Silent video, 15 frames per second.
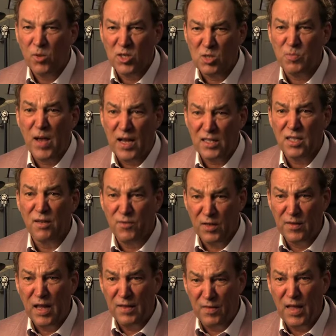perspective,
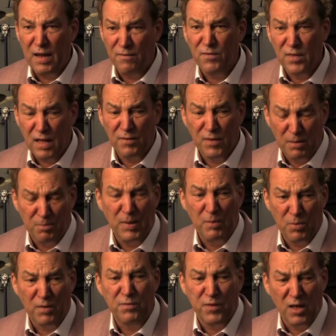and that they, they, the
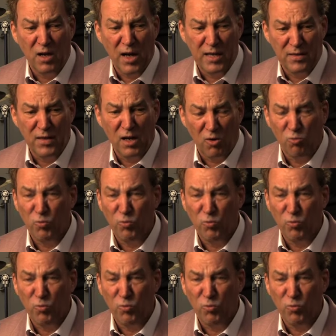people feel like they're